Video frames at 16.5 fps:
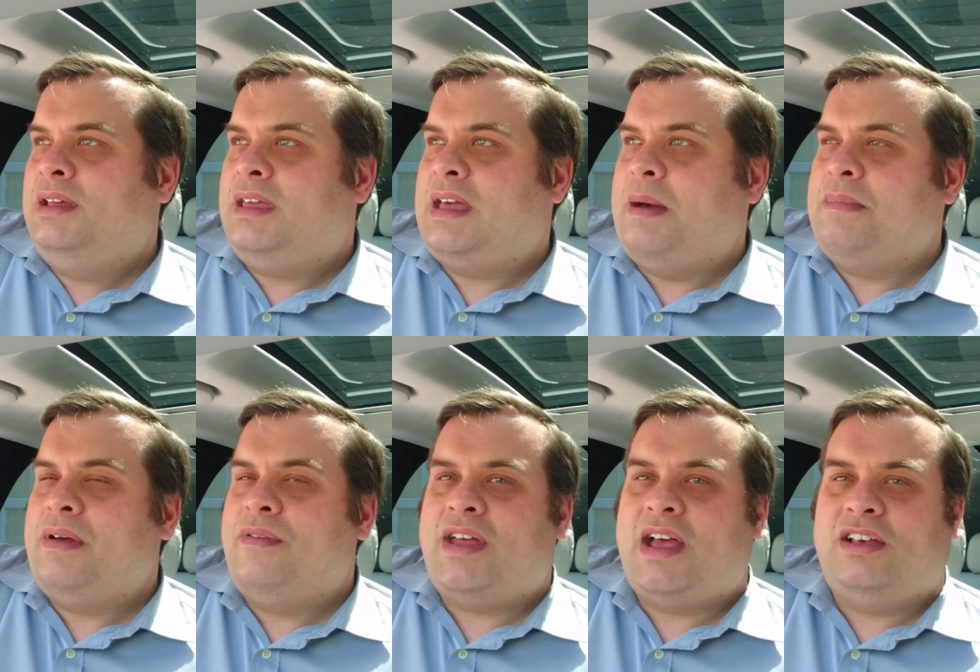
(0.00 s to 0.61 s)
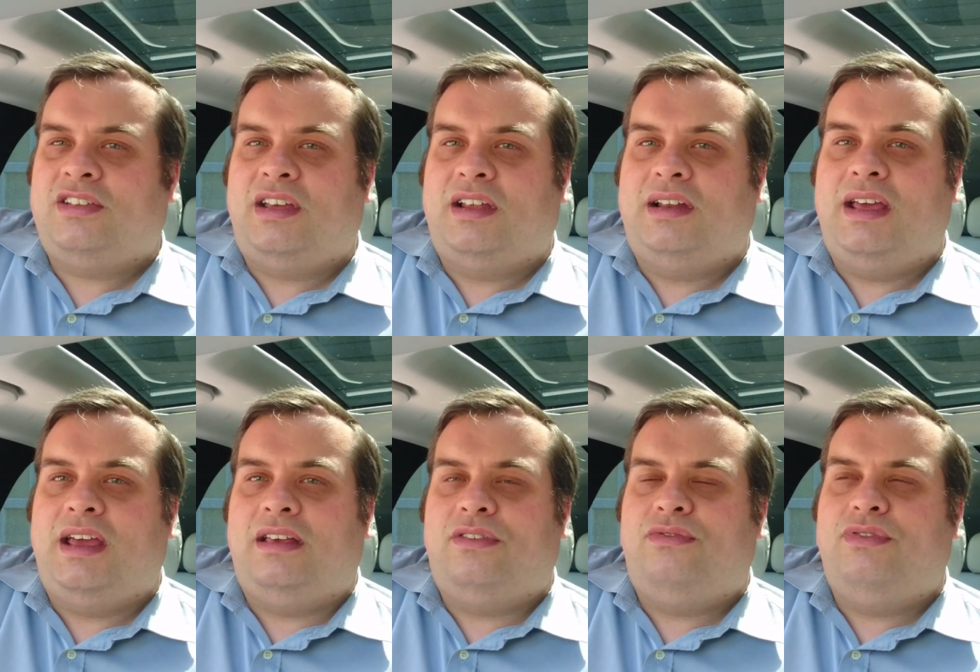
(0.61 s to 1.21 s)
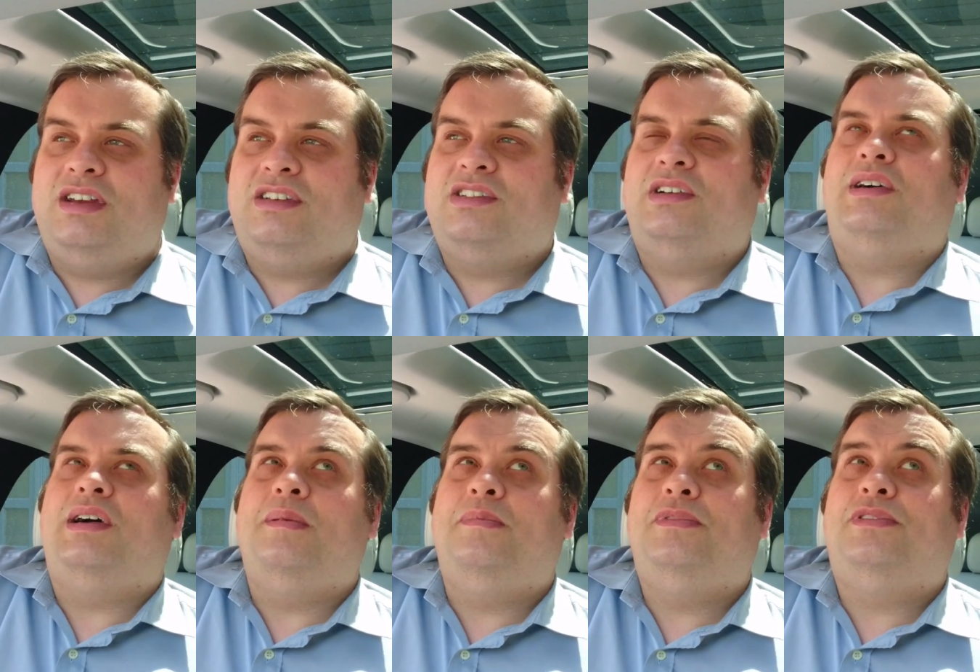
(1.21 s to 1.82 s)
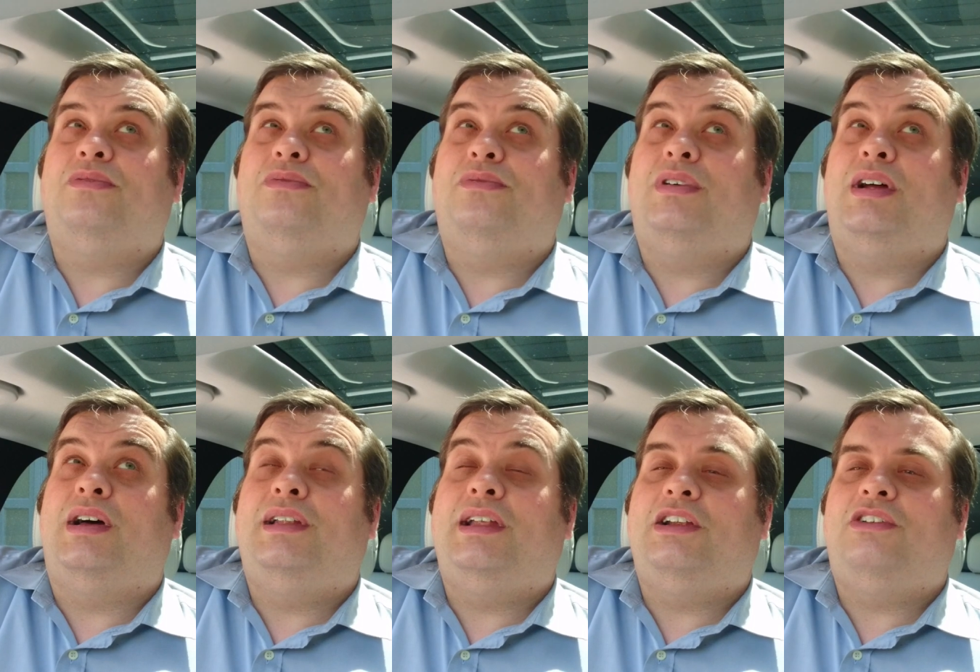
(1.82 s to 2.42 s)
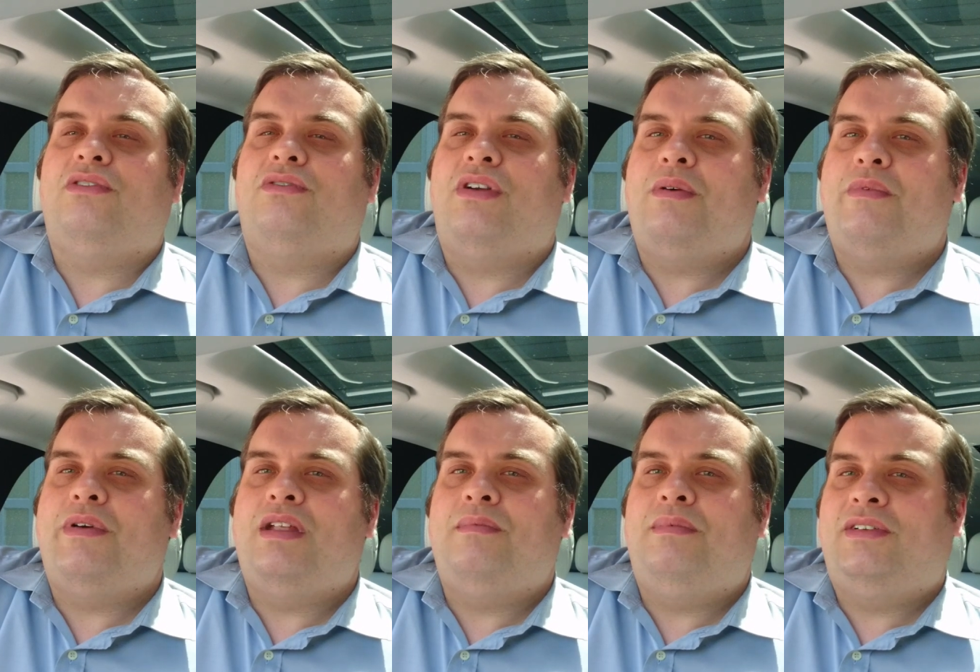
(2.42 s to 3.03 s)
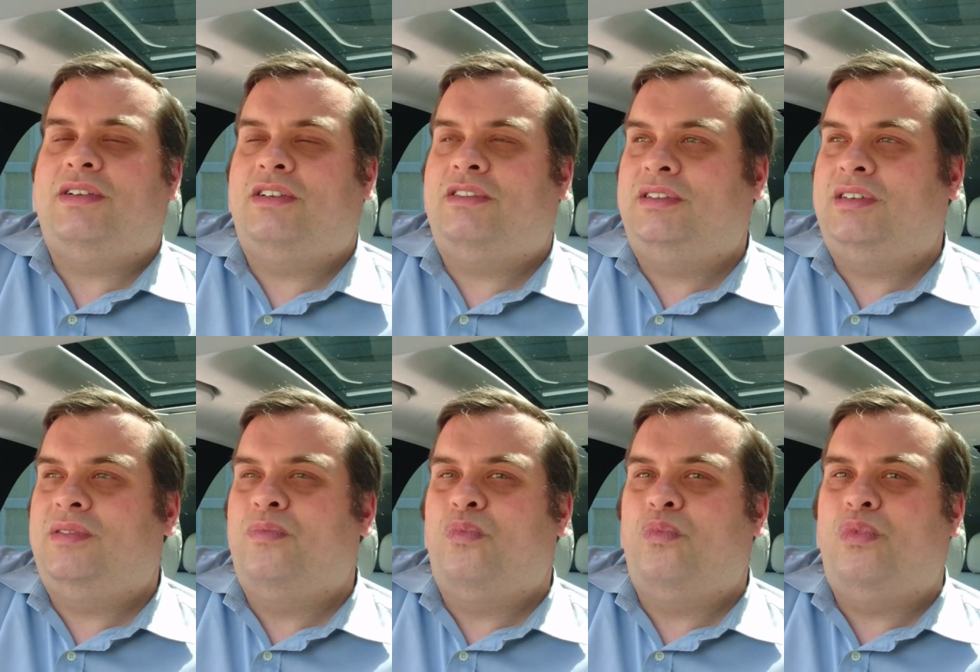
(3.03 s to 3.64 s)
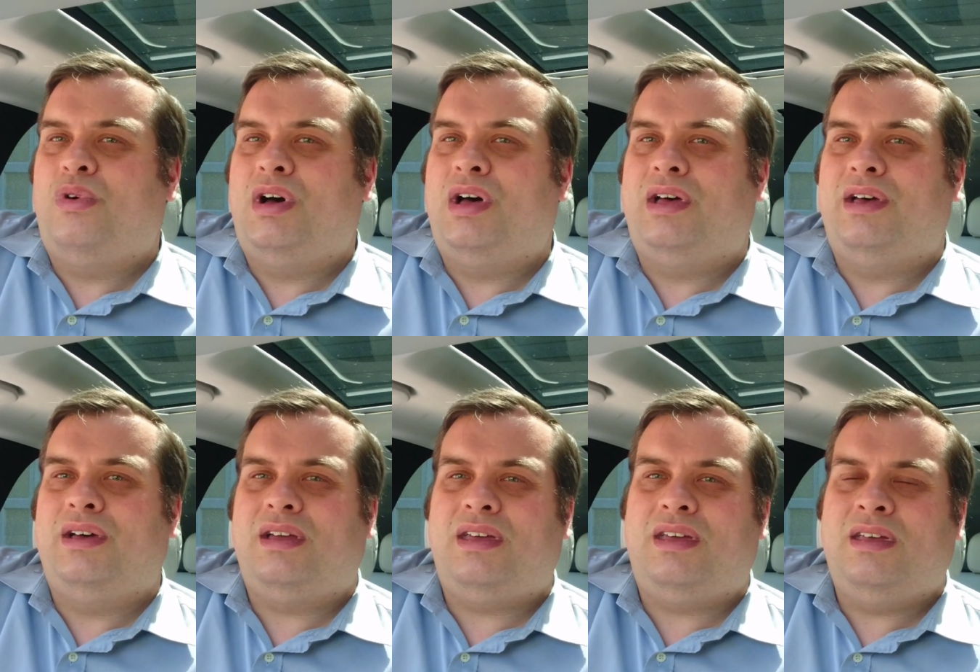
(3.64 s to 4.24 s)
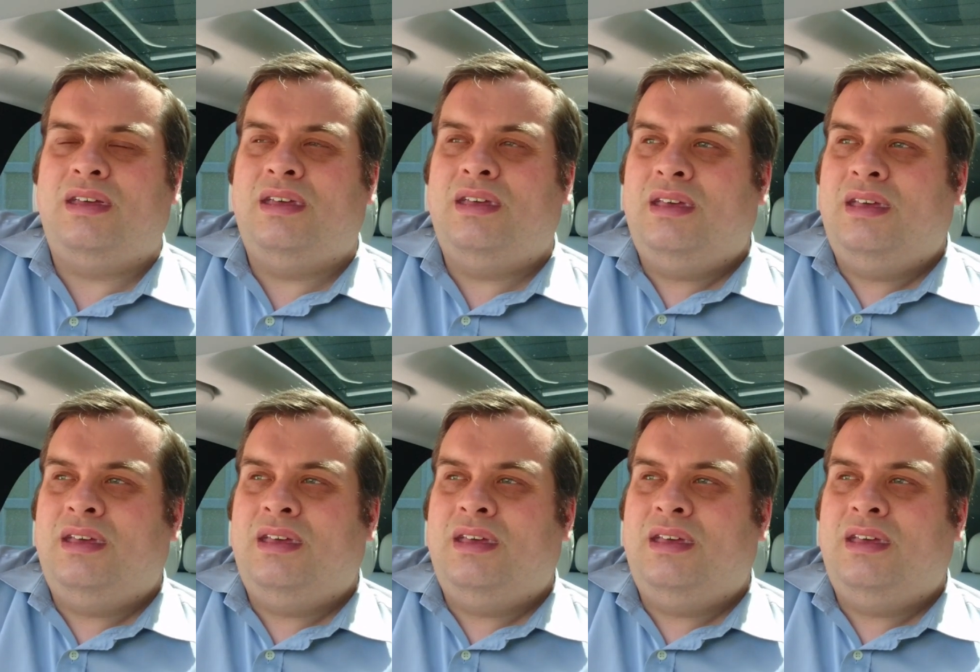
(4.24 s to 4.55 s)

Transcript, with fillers: cam cover gasket leaks three times, electric rear window, electric didn't work